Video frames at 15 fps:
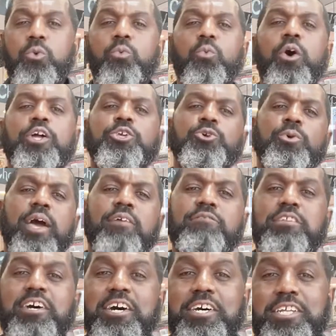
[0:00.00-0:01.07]
what you
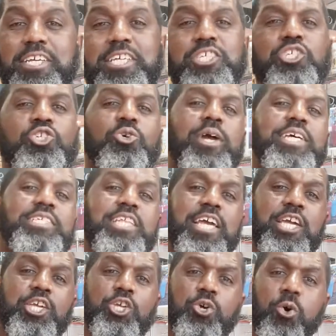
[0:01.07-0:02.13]
have done is
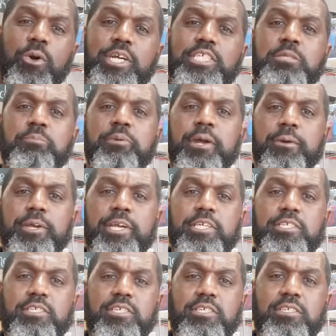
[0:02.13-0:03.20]
translate your
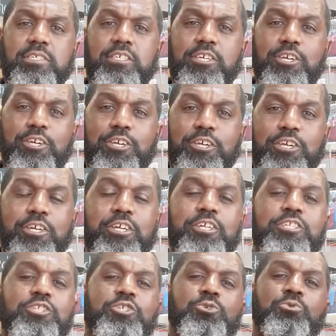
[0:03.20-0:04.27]
experiences
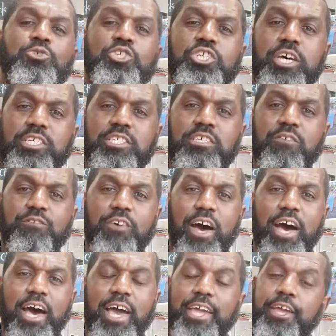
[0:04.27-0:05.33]
to
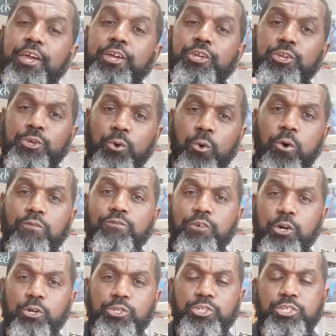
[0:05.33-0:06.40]
justify your
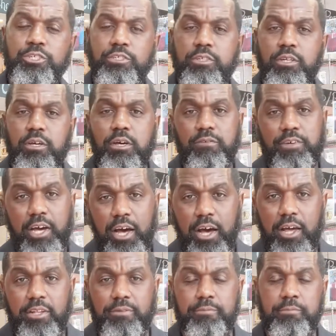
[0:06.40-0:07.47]
version of God.